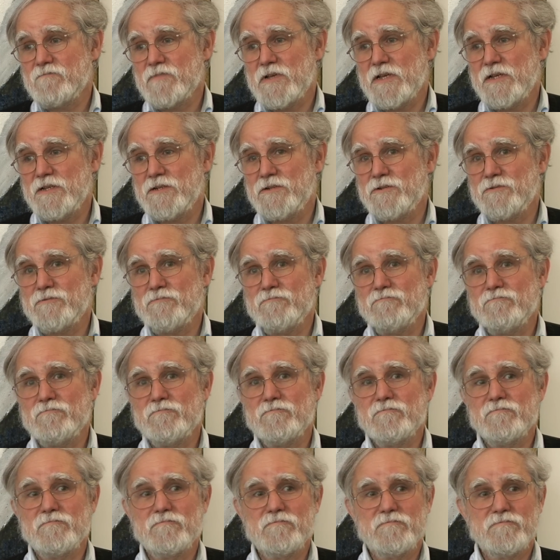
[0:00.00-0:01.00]
in
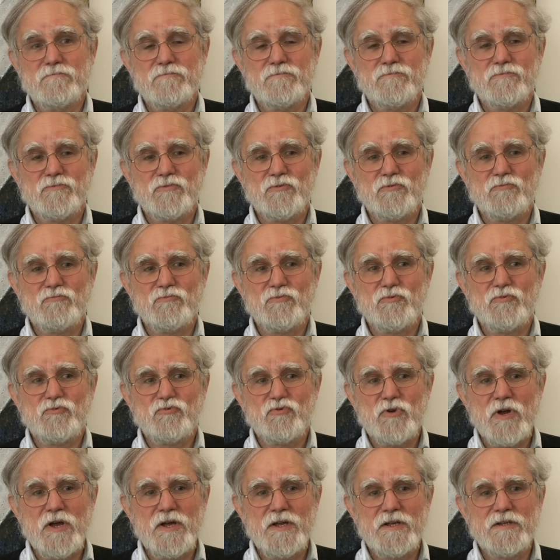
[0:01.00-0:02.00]

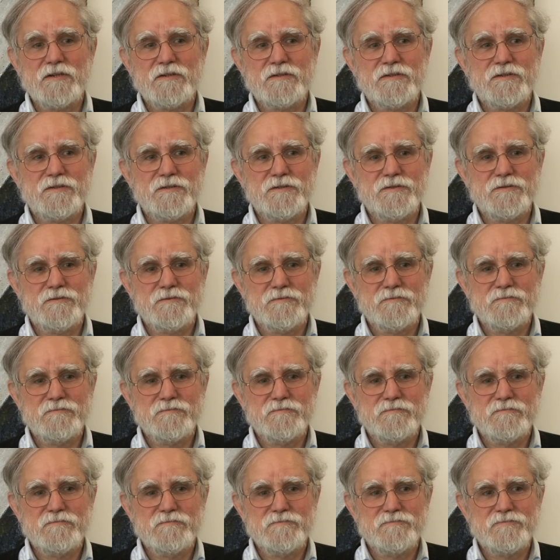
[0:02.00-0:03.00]
trying to
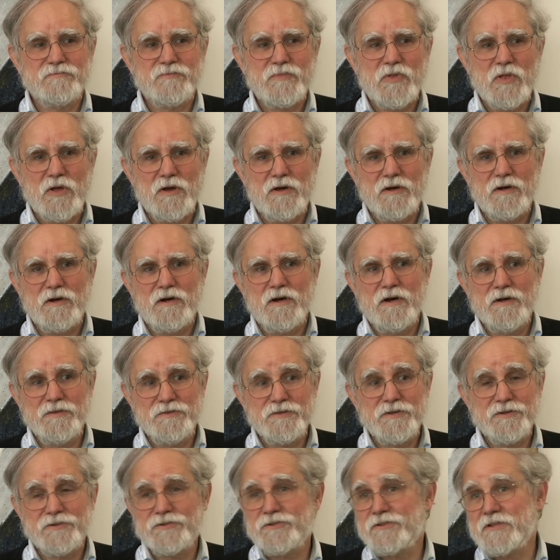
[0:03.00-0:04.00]

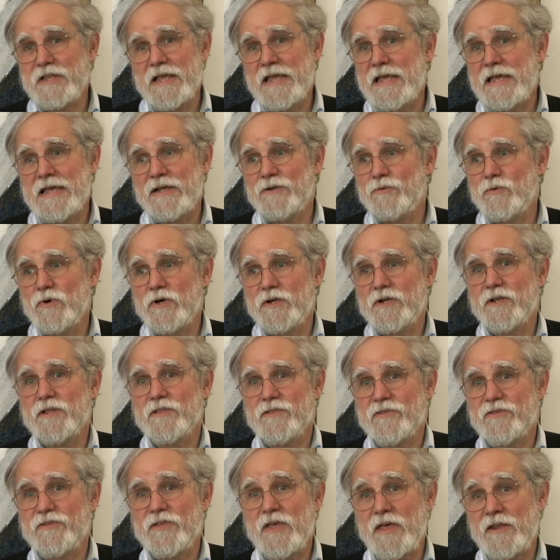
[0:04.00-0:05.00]
understand what
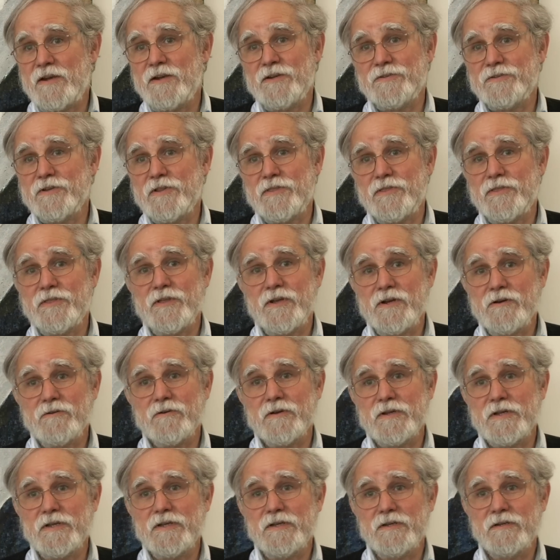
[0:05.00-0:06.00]
it said as a
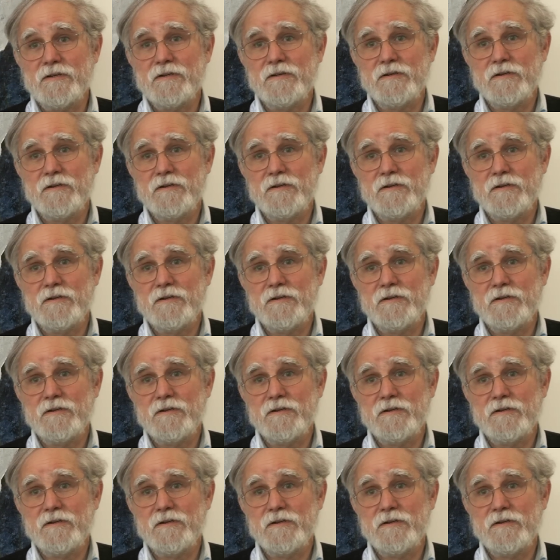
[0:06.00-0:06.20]
theory,